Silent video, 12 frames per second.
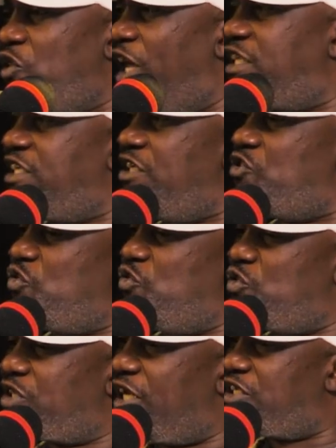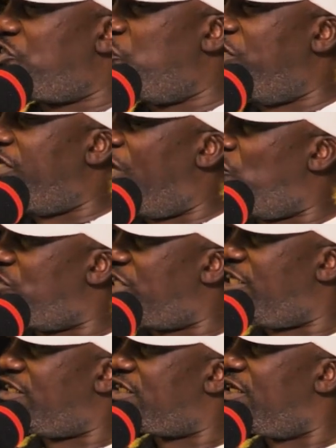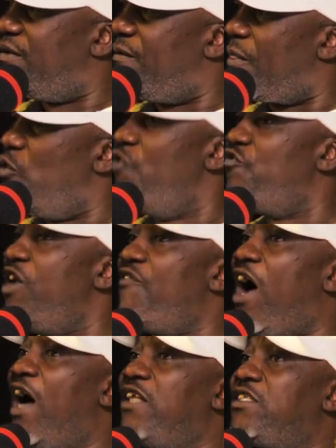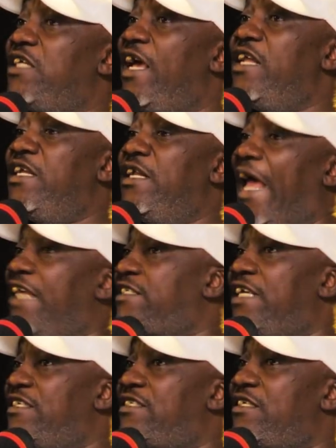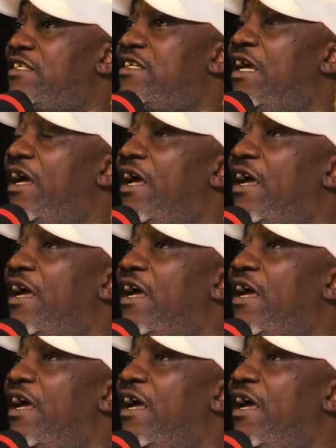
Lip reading: so that he should start doing those things. We've never had any license here